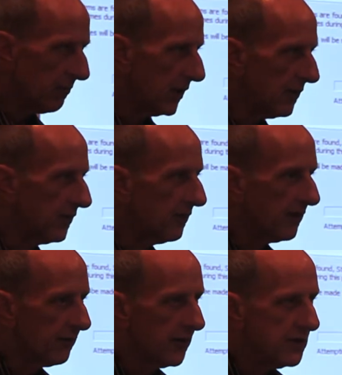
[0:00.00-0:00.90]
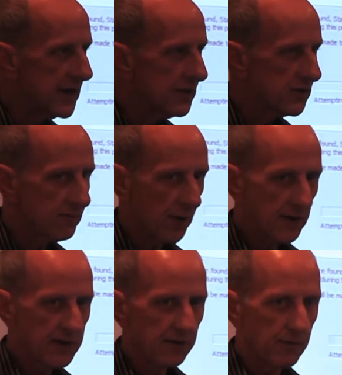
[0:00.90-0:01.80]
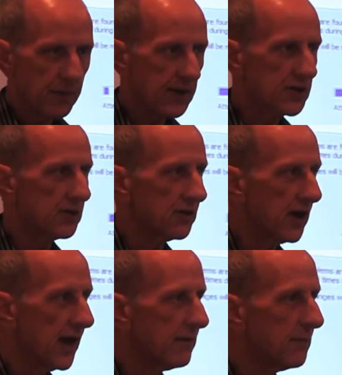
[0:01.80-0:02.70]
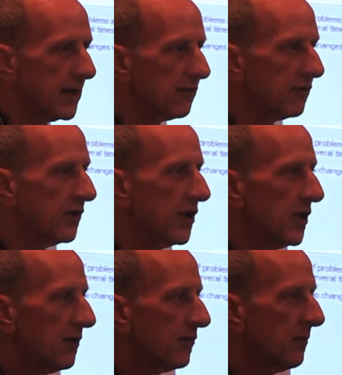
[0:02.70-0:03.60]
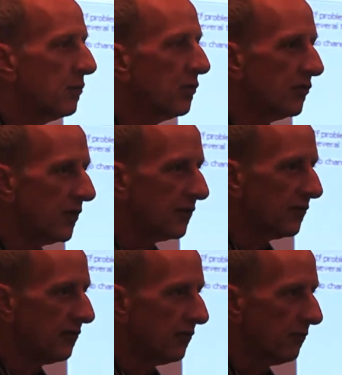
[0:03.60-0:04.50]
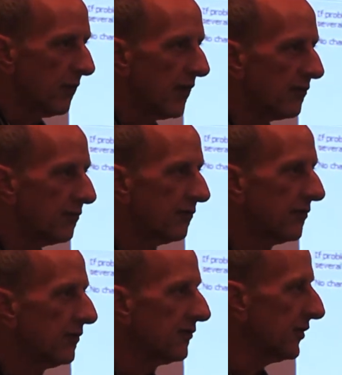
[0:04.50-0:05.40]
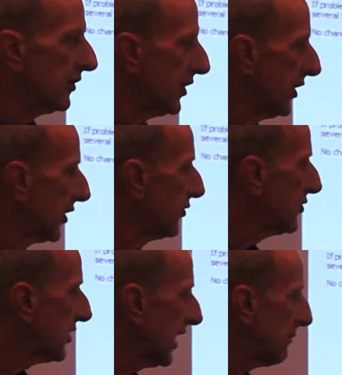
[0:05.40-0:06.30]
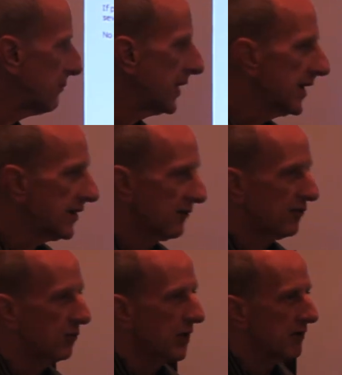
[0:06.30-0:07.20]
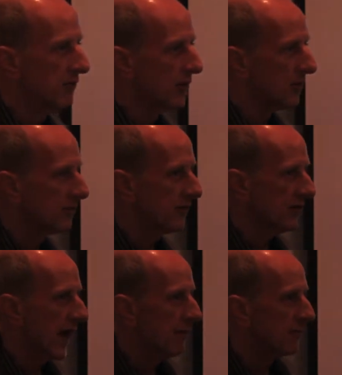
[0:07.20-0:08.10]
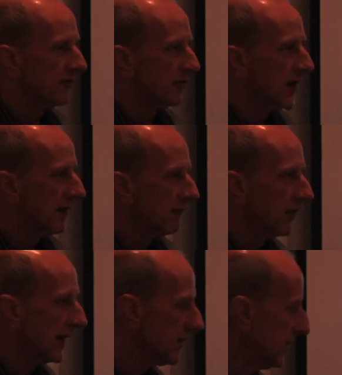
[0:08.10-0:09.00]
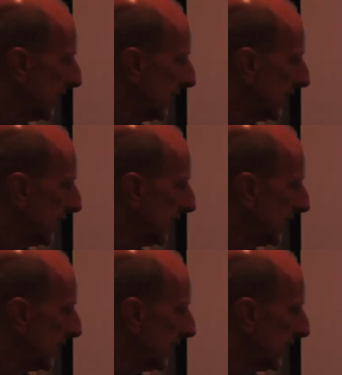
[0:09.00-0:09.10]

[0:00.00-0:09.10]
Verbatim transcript: but the, the very nature of participation kind of makes some results rather stilted. A good campaign can sway votes. It happens a lot for like the